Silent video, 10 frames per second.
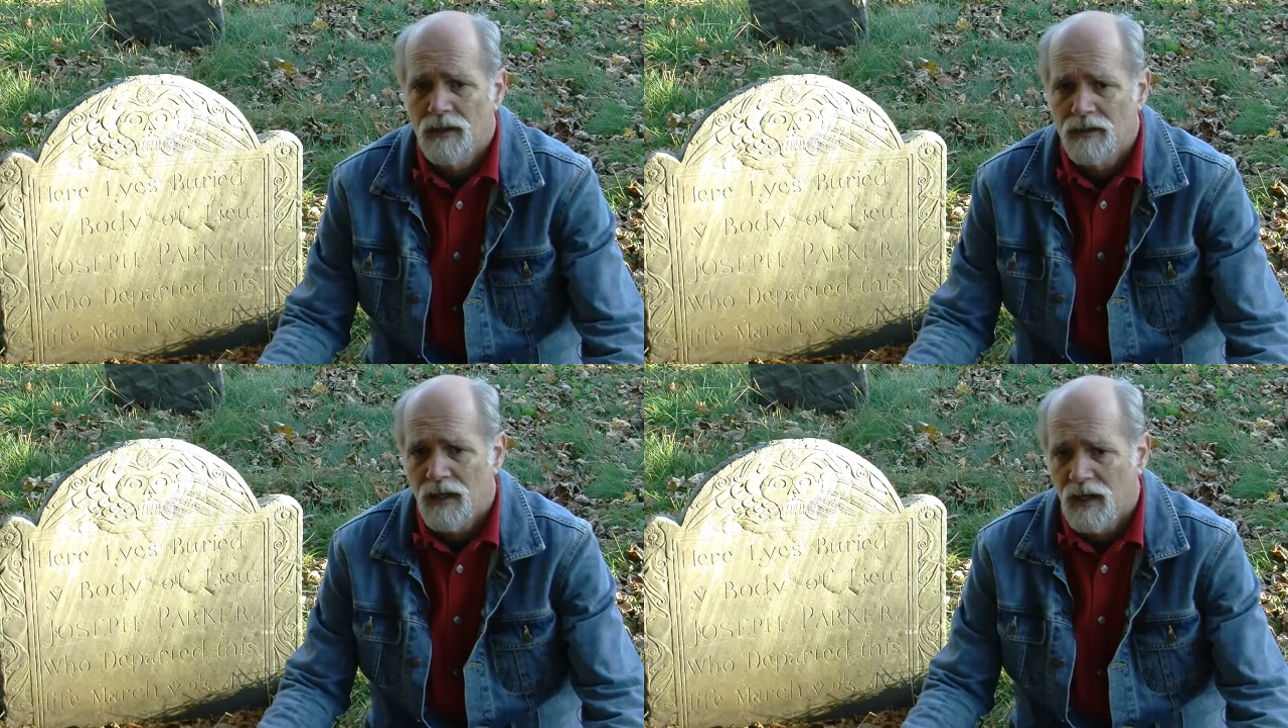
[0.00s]

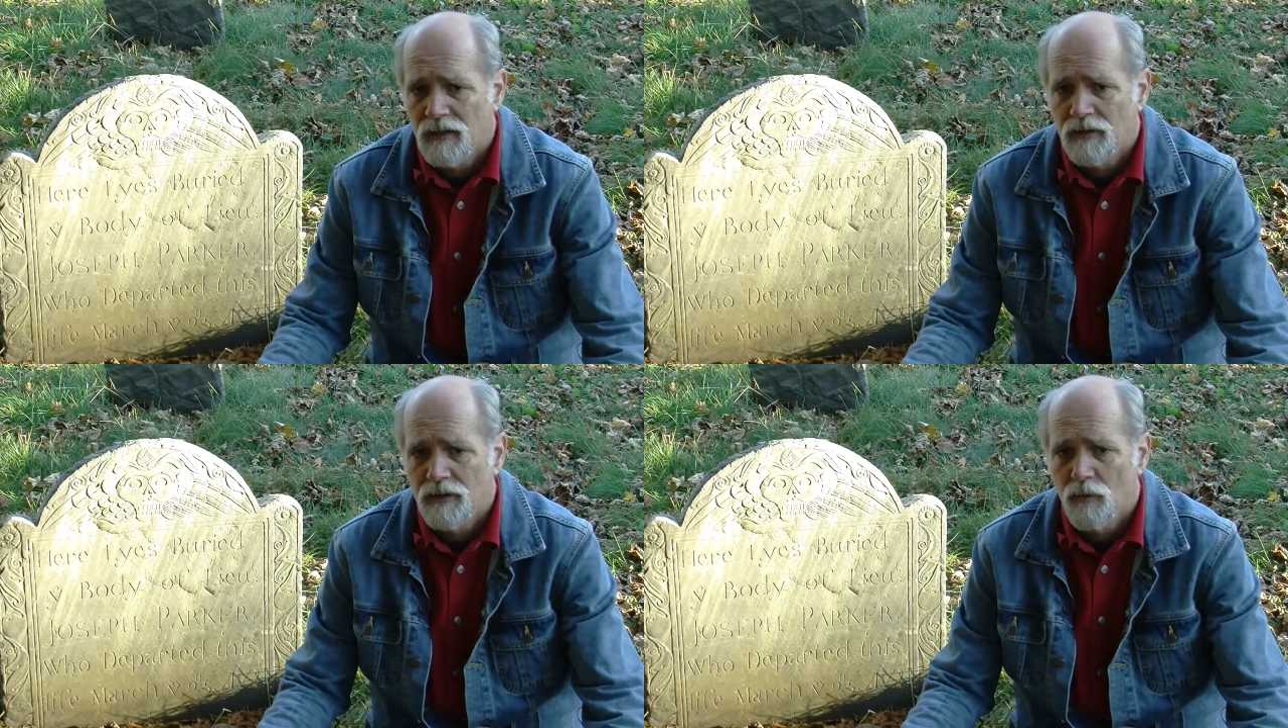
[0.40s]
and the
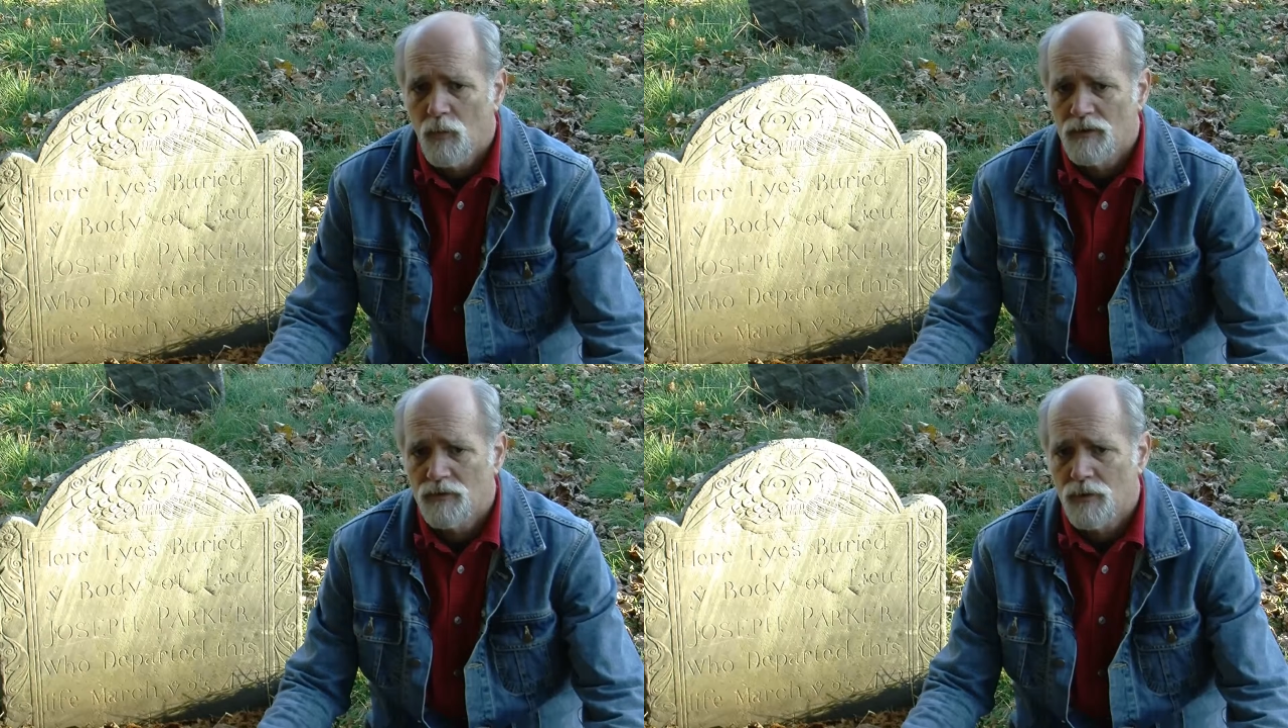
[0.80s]
island it
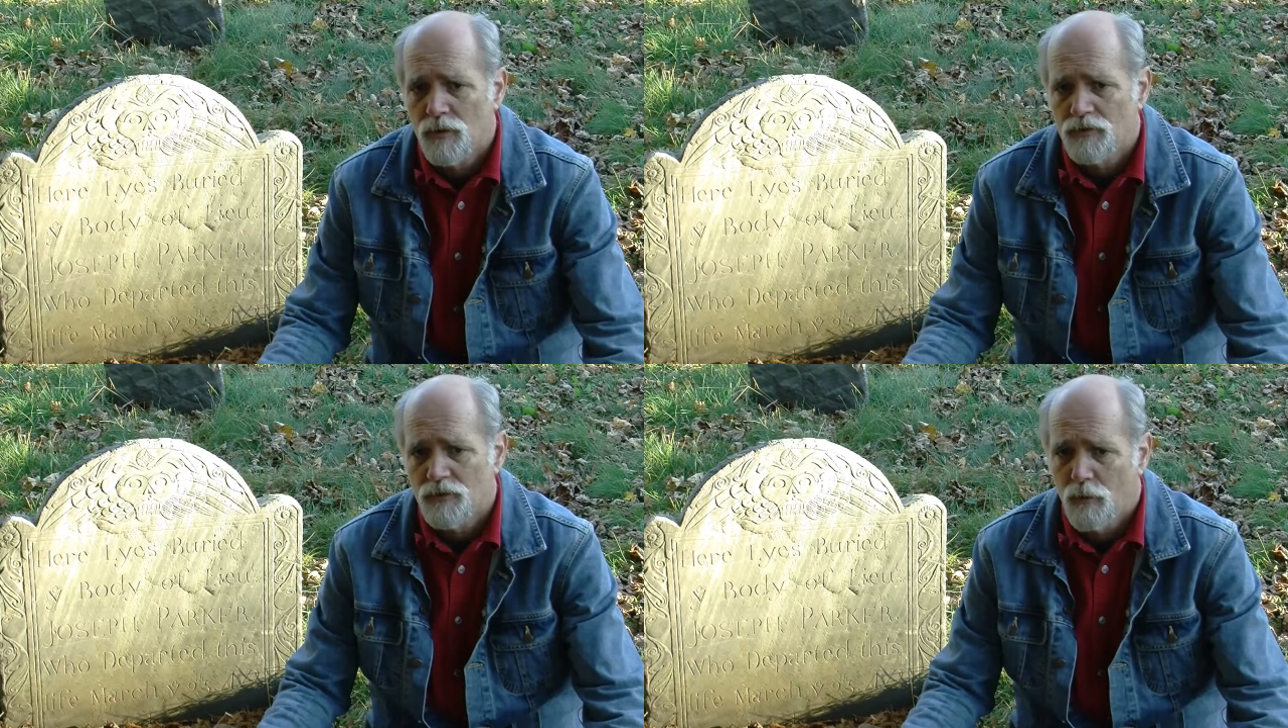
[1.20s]
once
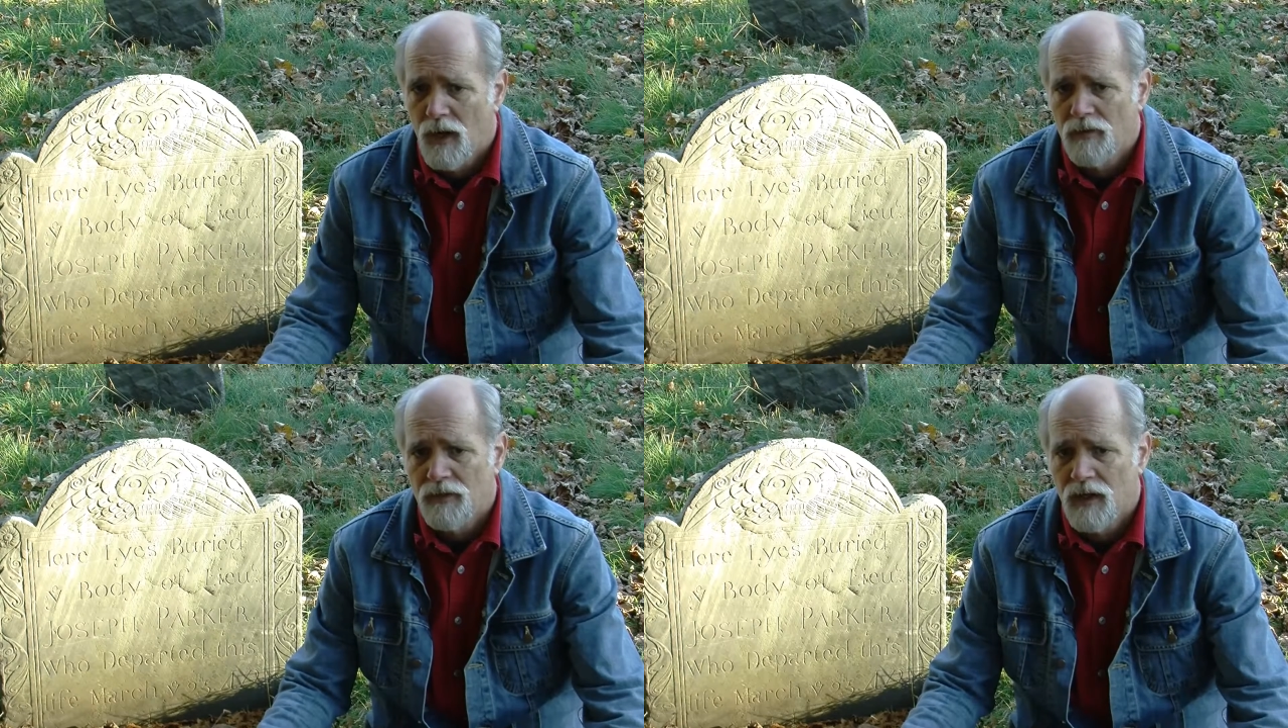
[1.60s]
coursed
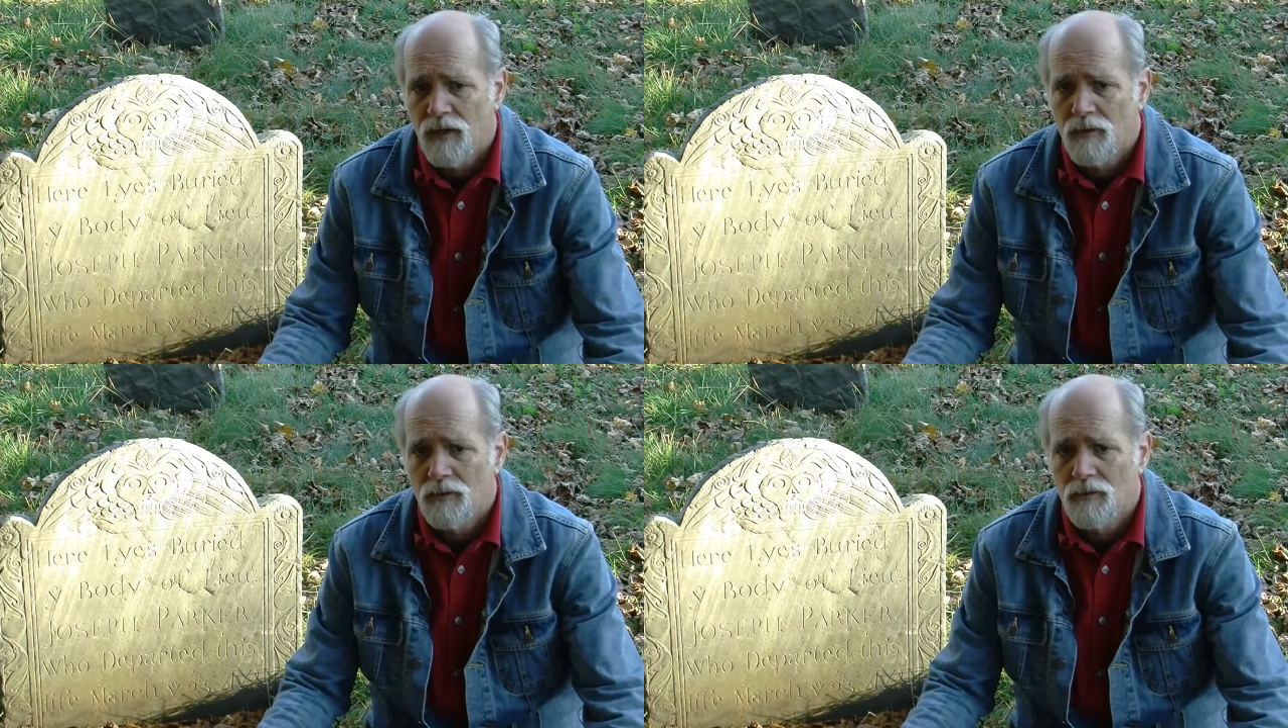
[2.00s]
around
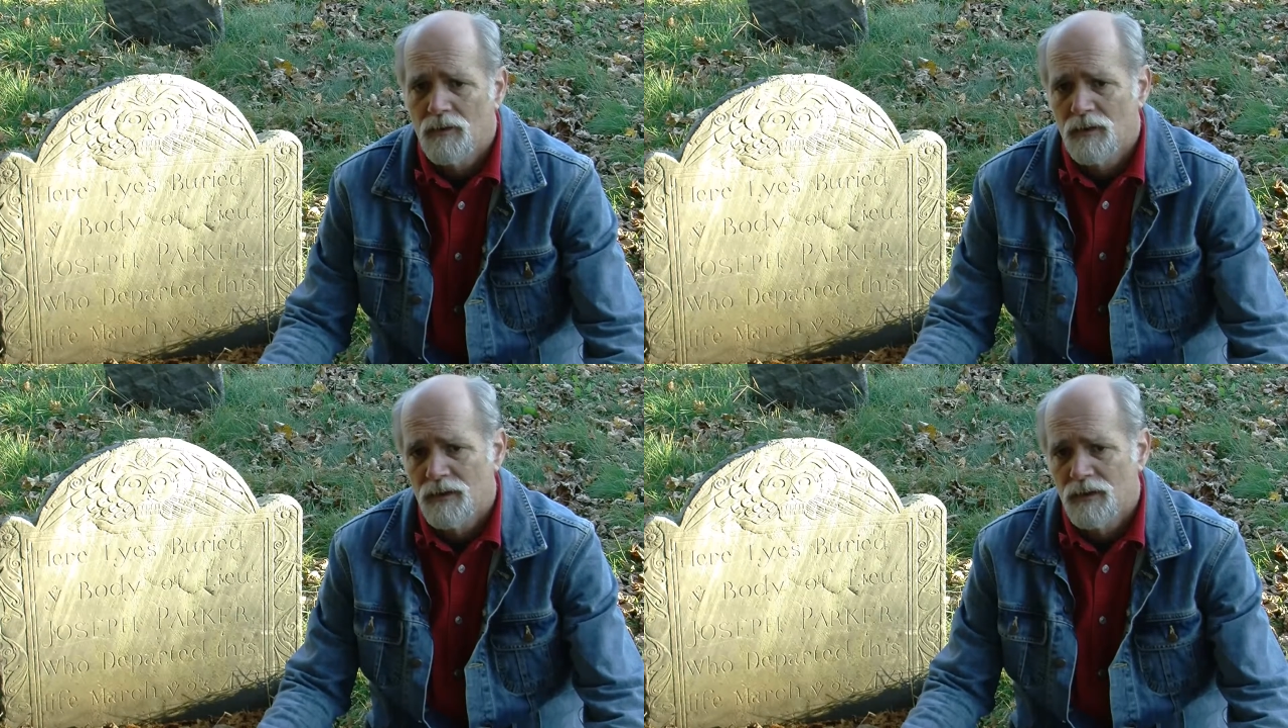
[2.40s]
now